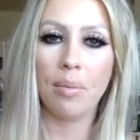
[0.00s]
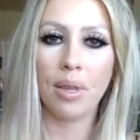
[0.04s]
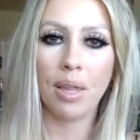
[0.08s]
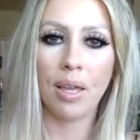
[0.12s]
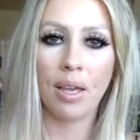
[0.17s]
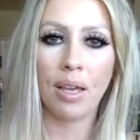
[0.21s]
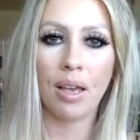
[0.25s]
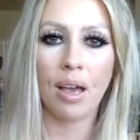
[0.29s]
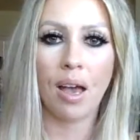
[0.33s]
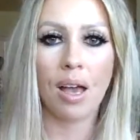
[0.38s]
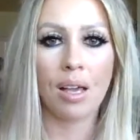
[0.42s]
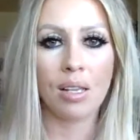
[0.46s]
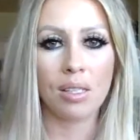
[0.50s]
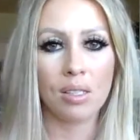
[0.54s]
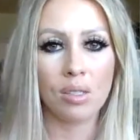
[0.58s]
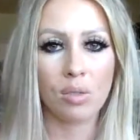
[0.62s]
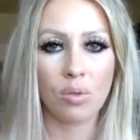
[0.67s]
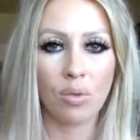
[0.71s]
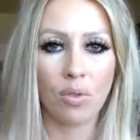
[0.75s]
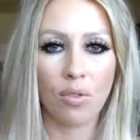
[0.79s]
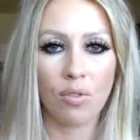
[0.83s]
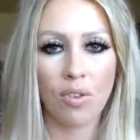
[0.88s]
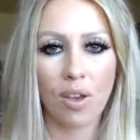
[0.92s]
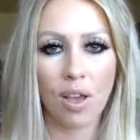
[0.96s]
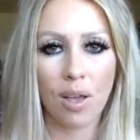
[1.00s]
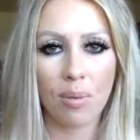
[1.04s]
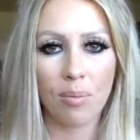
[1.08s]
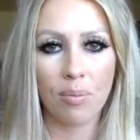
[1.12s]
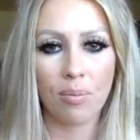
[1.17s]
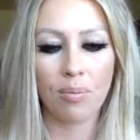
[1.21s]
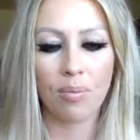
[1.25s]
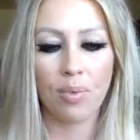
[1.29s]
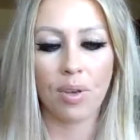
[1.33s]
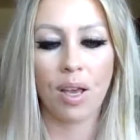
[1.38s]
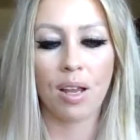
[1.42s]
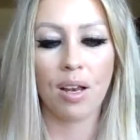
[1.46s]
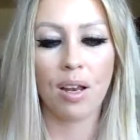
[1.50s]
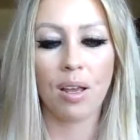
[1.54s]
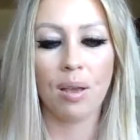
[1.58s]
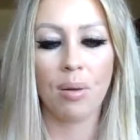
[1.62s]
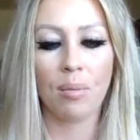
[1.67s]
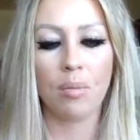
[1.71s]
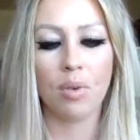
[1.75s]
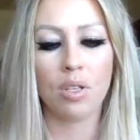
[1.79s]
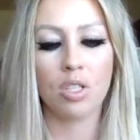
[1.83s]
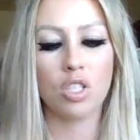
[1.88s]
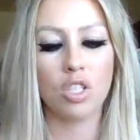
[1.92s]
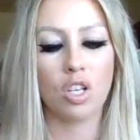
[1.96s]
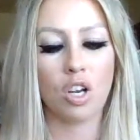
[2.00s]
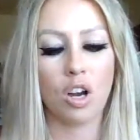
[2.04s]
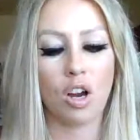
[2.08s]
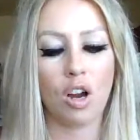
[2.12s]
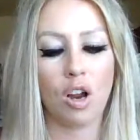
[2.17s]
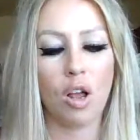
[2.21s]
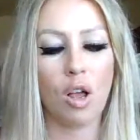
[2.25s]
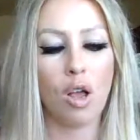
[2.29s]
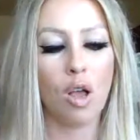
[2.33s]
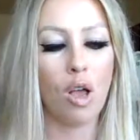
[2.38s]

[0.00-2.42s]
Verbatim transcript: like high school vibe, kind of immature,